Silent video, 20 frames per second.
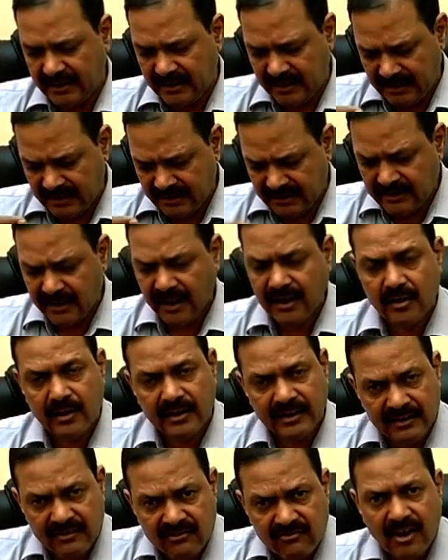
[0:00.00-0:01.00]

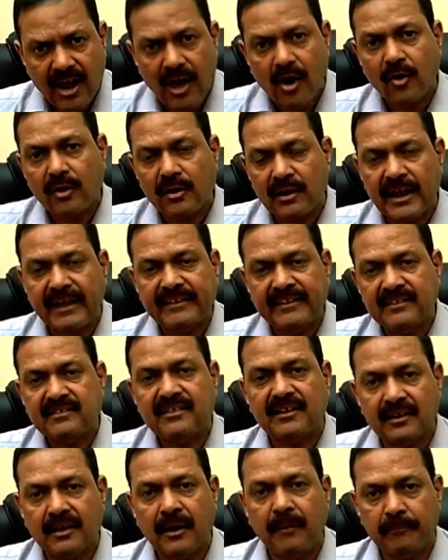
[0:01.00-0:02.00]

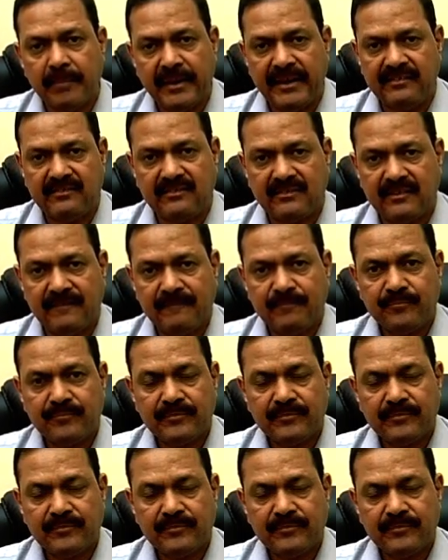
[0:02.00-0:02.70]
intra-organizational complaints.